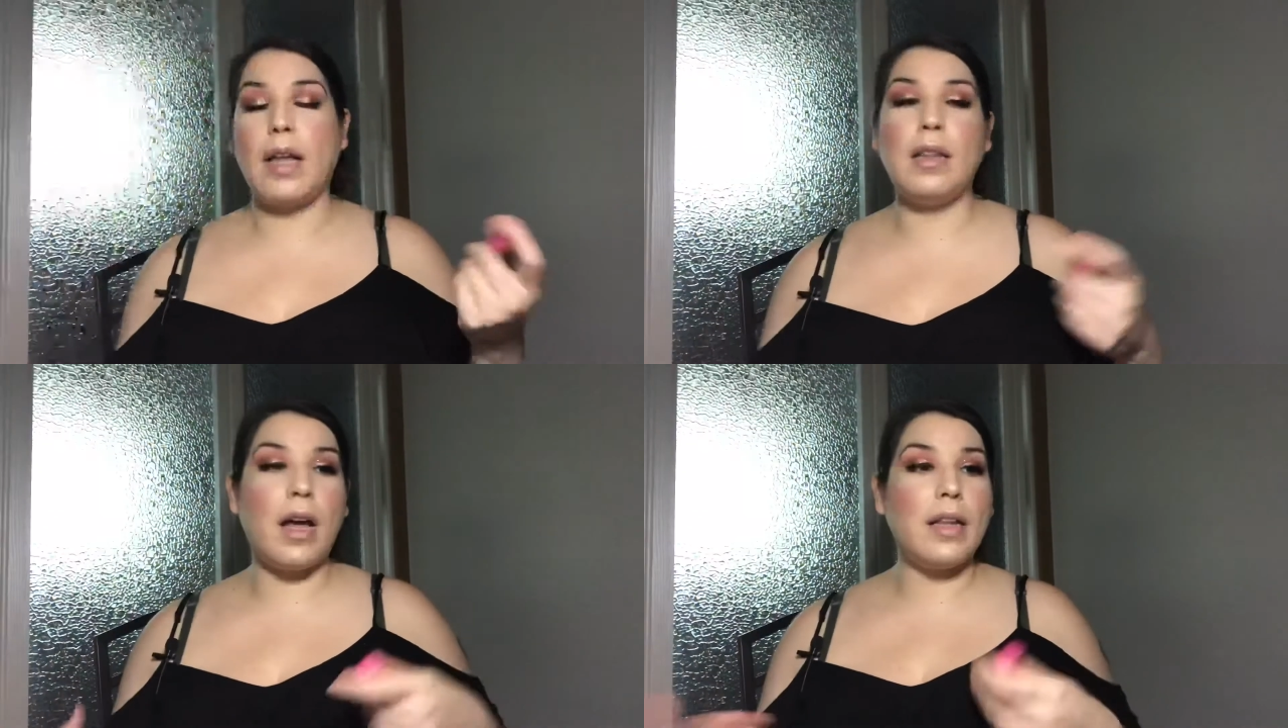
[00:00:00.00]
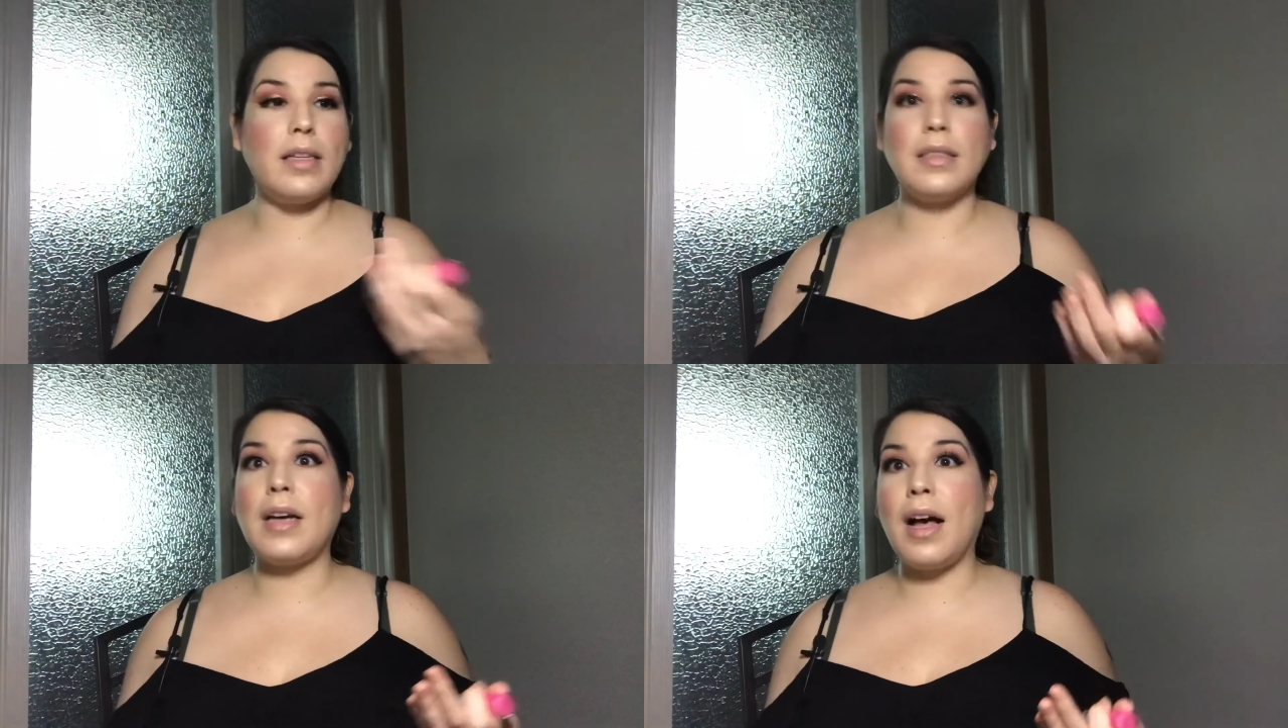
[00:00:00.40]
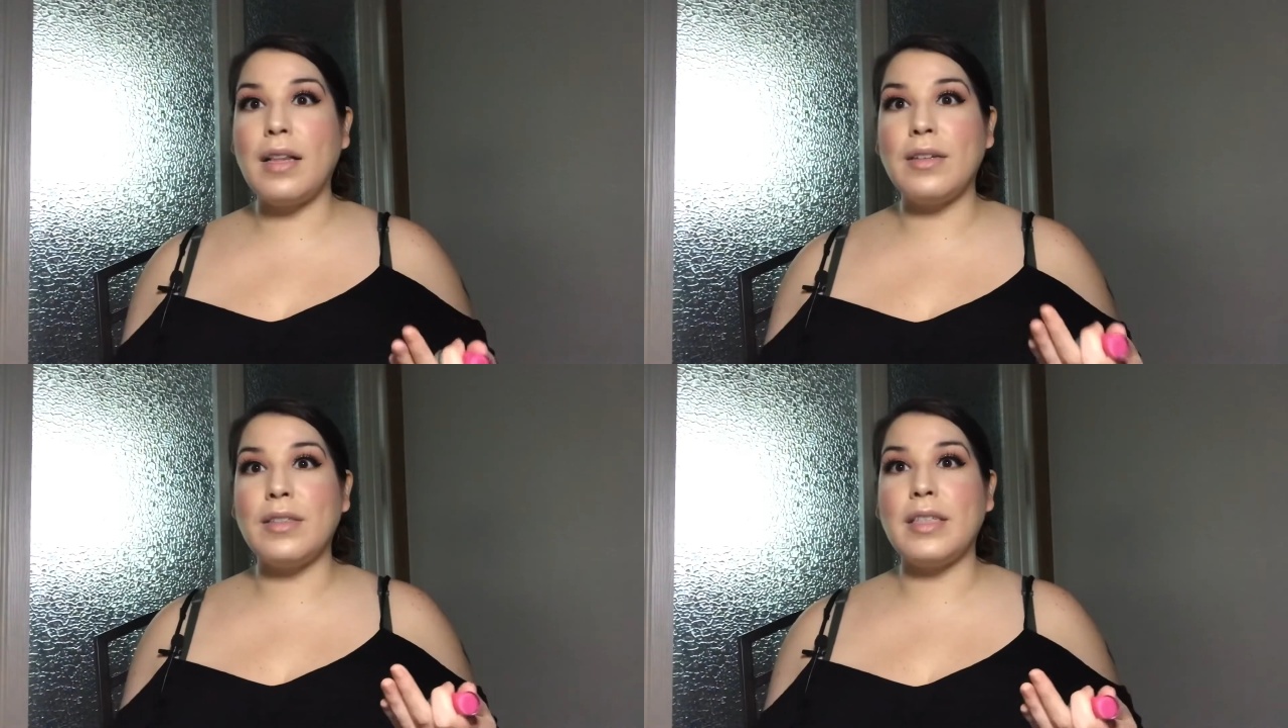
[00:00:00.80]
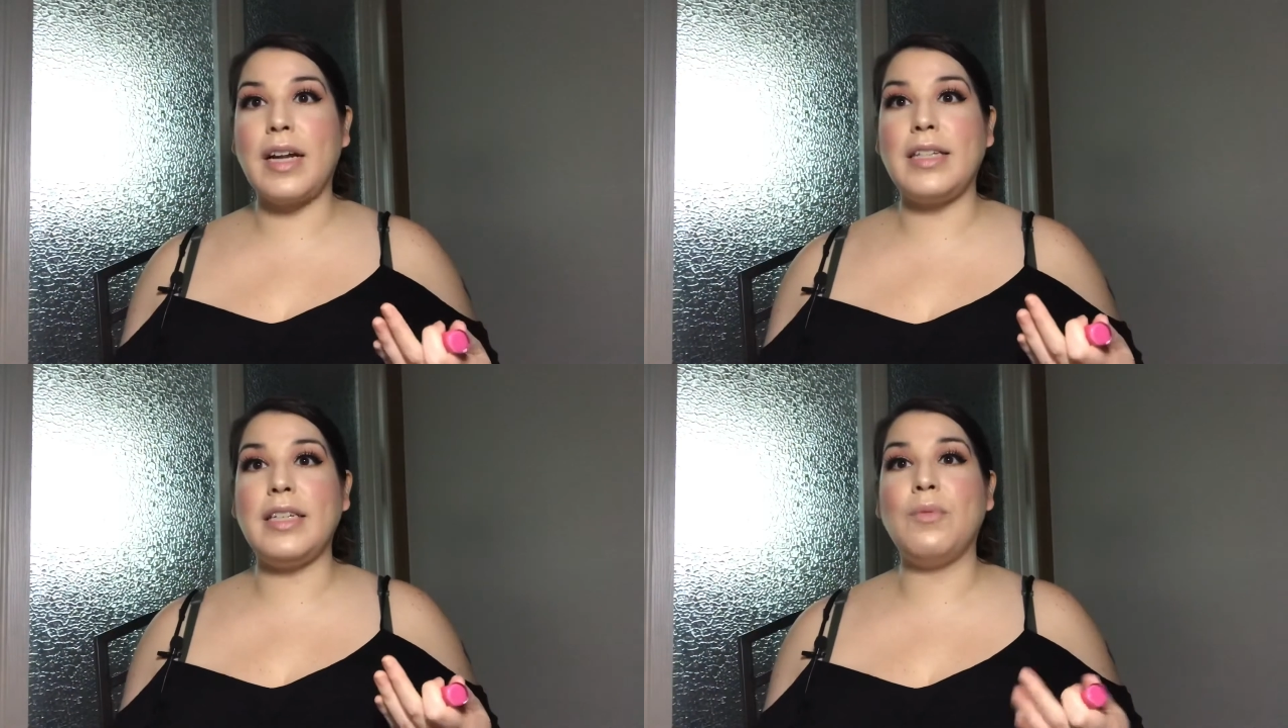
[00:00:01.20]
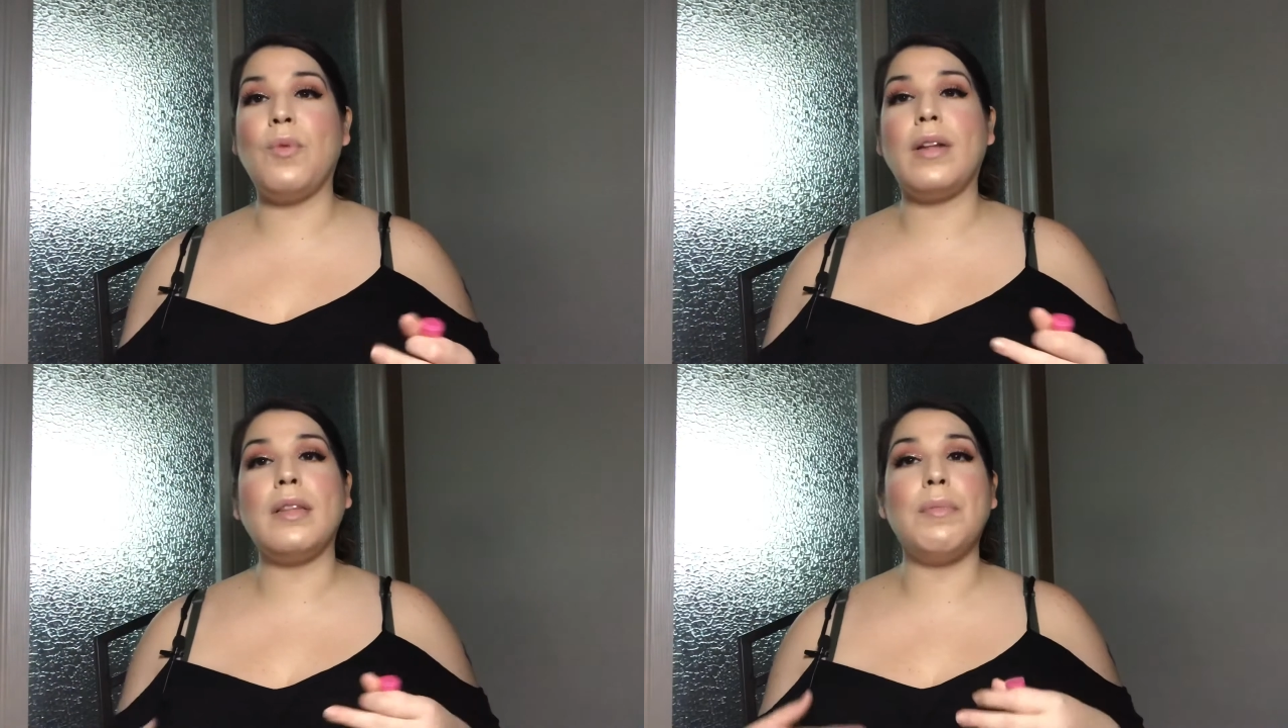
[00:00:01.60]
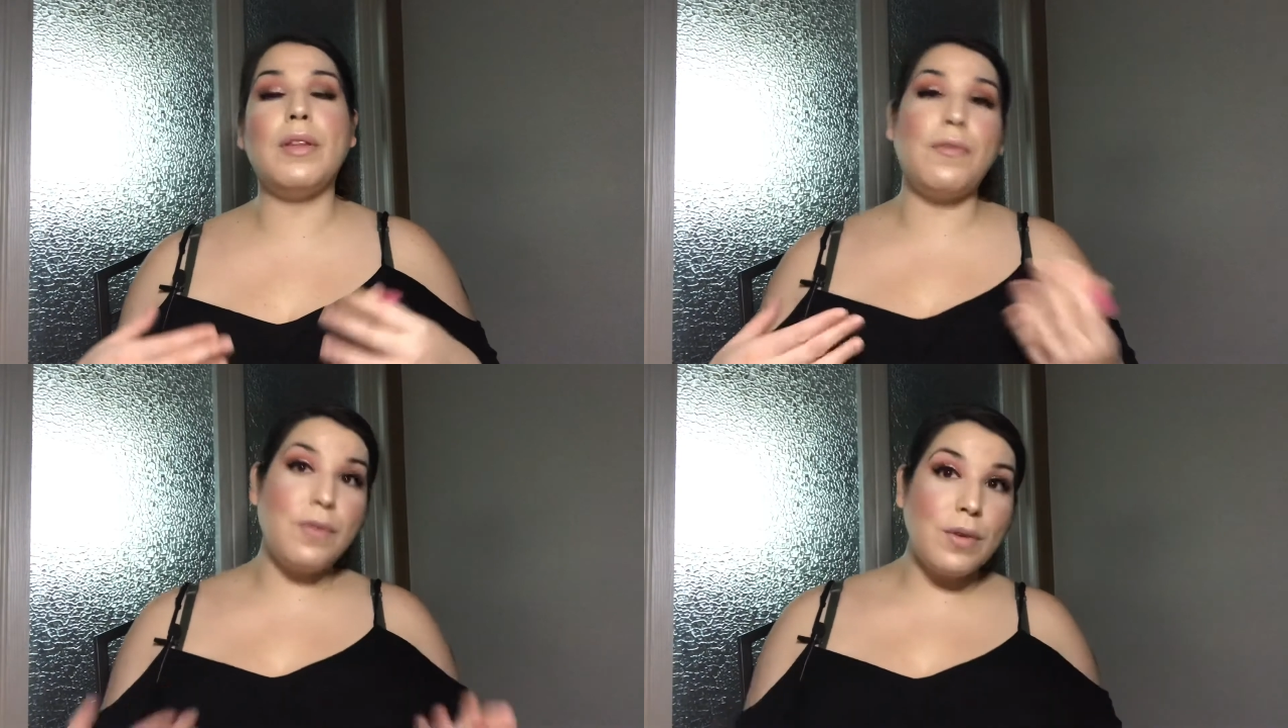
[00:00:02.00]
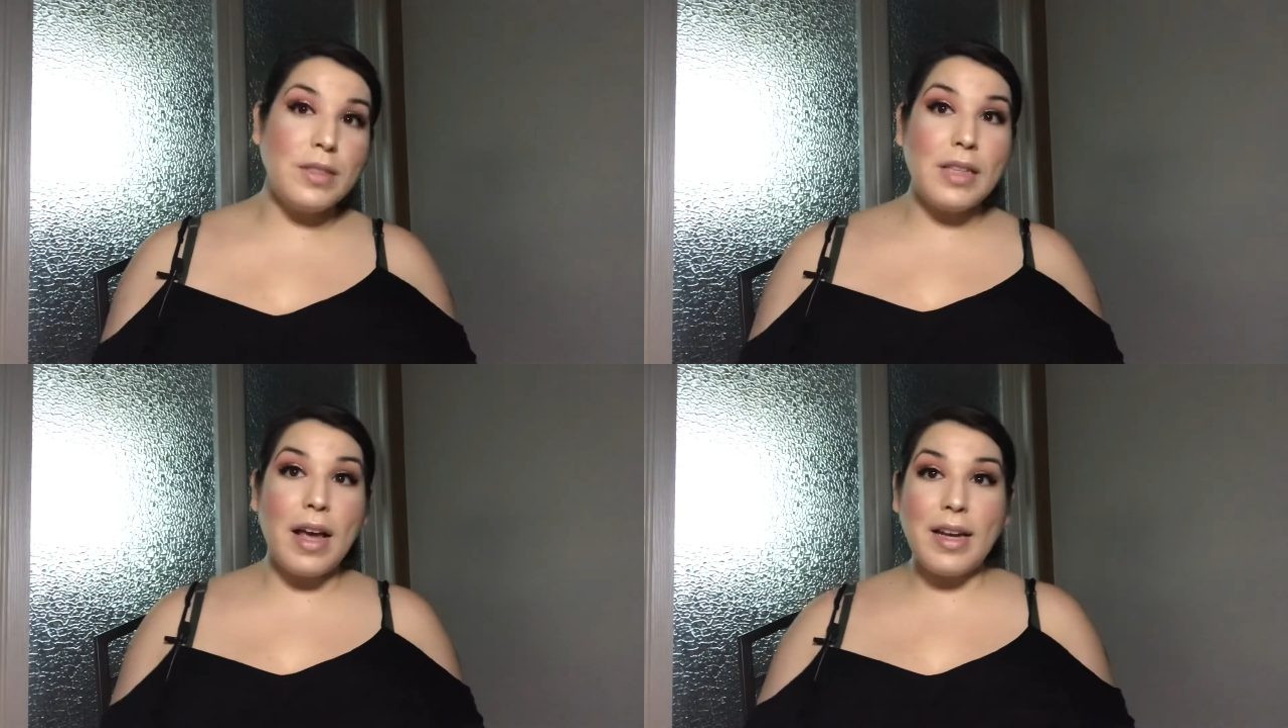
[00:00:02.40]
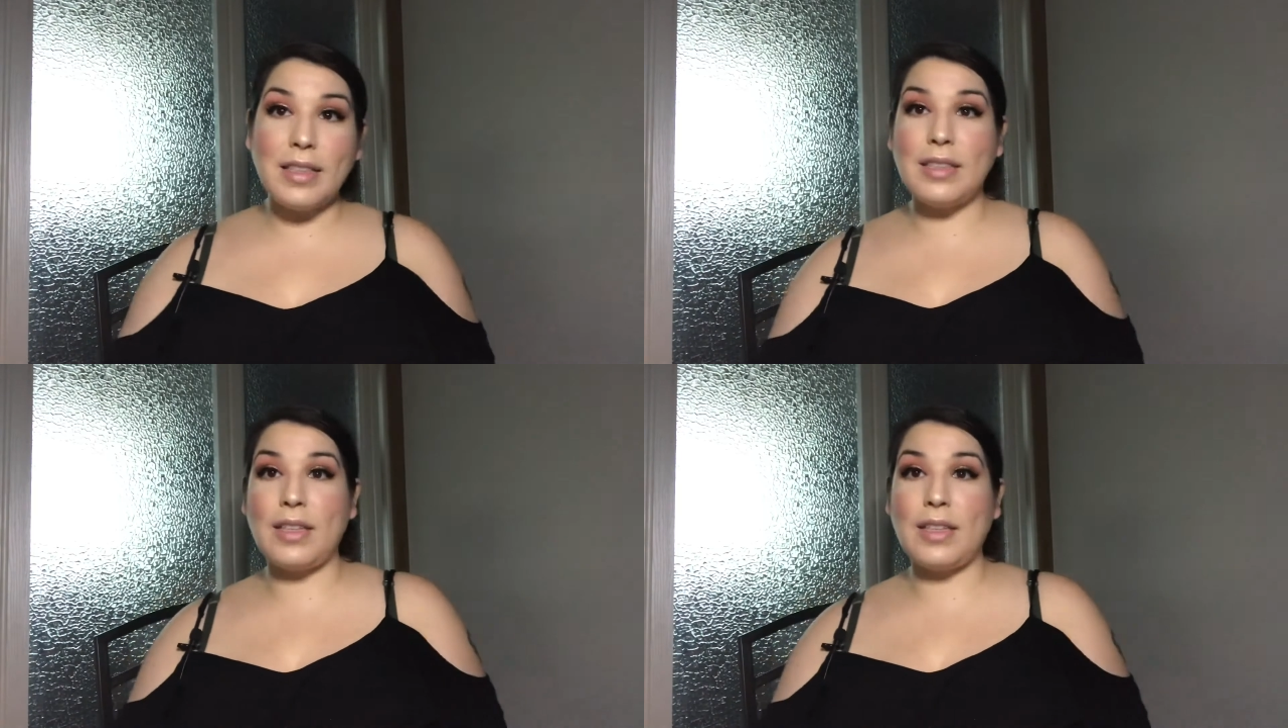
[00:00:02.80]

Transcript: a lot of these colors, and I didn't want them in the full size,